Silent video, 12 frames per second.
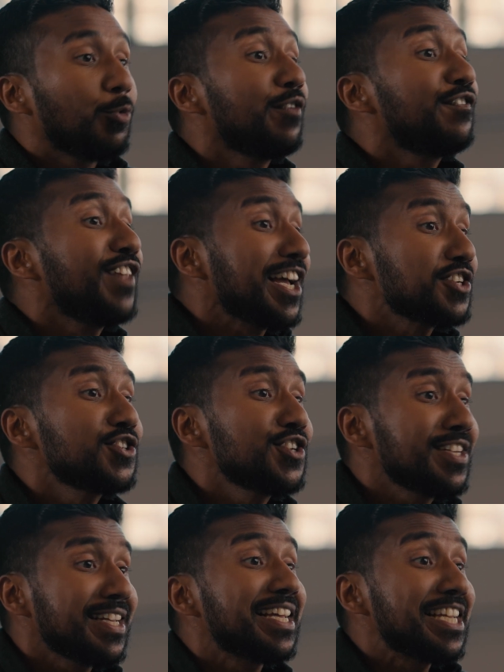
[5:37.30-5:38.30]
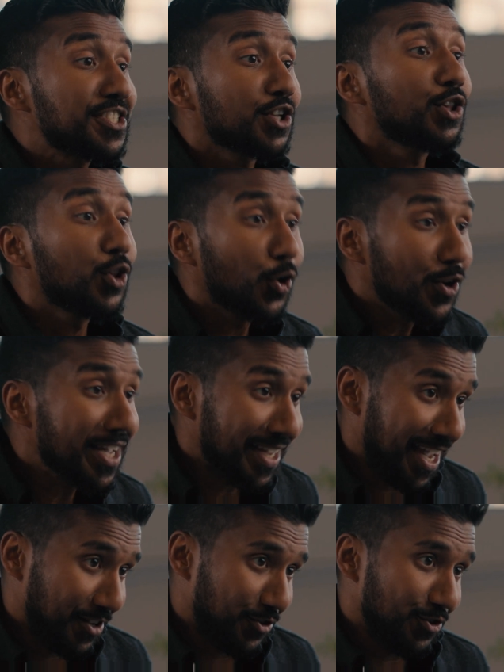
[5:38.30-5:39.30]
Reflection is a
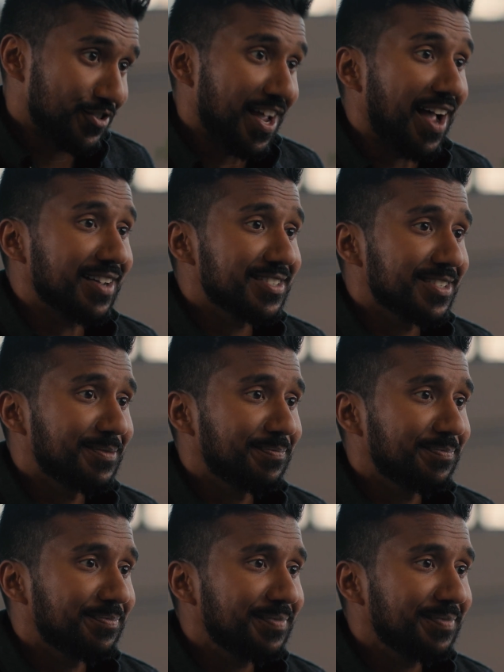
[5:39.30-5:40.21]
learning exercise.